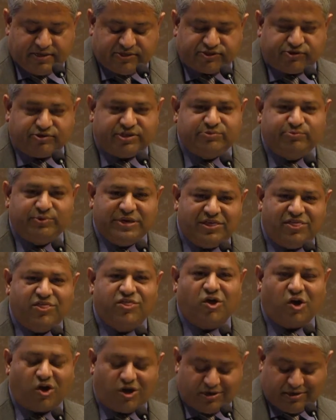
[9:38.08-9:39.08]
So as we
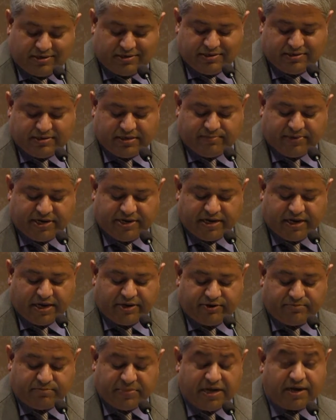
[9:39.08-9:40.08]
thought about
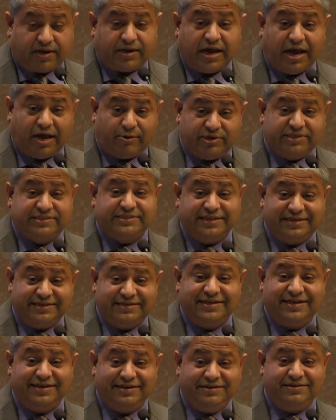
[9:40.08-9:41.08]
how to mark our
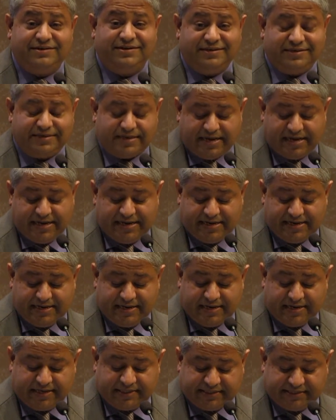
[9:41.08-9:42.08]
centennial in
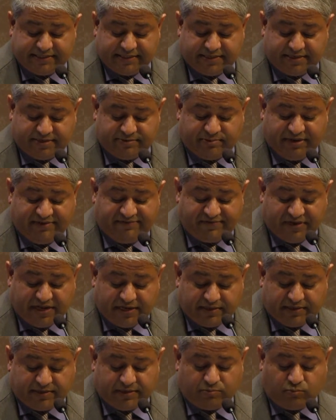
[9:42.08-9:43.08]
Thailand last year, we
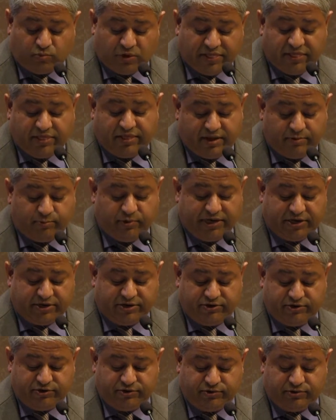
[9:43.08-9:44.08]
felt that one thing we
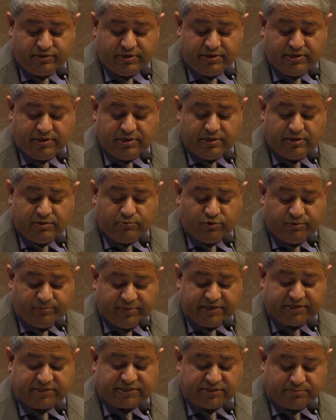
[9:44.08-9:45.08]
can do would
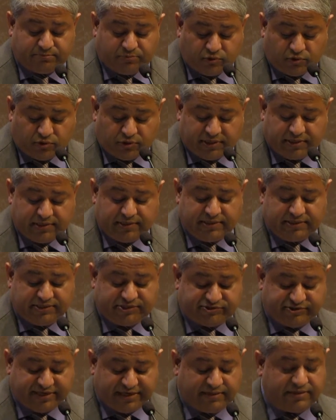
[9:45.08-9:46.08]
be to support and
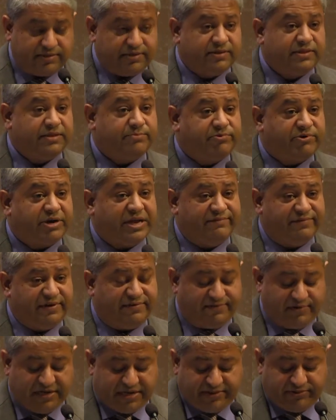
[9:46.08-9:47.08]
strengthen the private
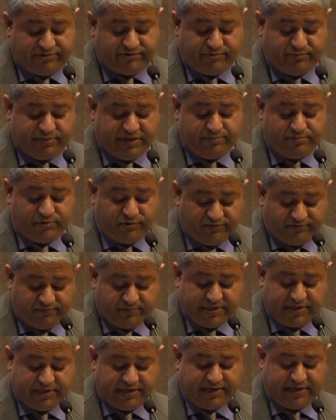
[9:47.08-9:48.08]
philanthropy
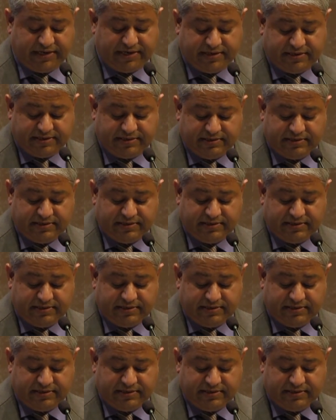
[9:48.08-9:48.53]
movement here,